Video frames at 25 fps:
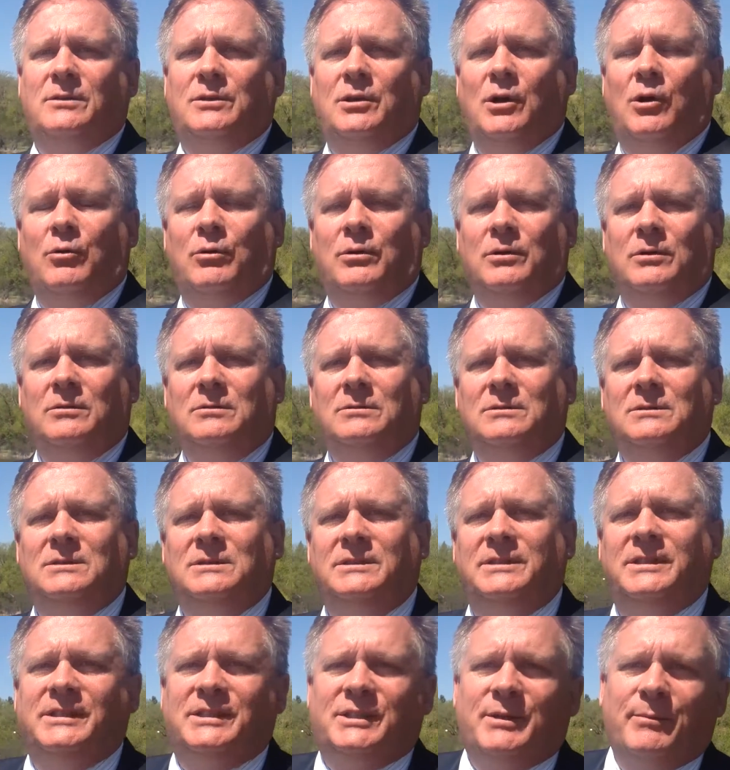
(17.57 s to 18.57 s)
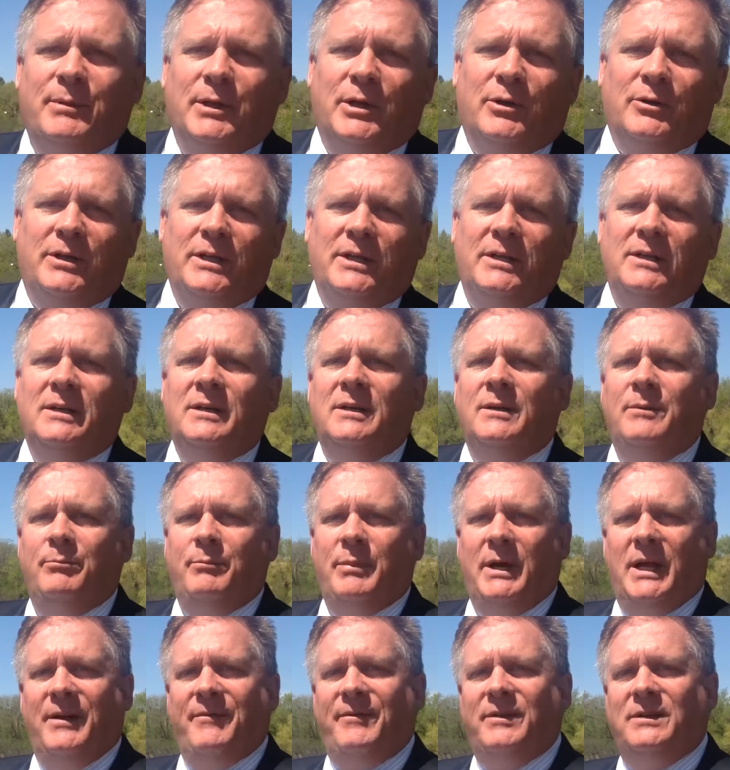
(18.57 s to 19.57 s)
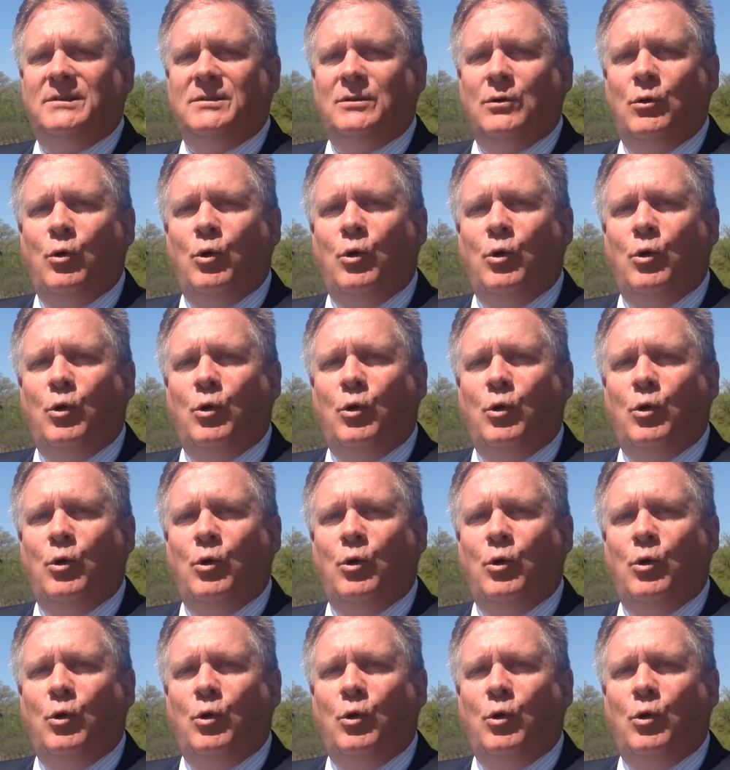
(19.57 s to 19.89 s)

total disability benefits,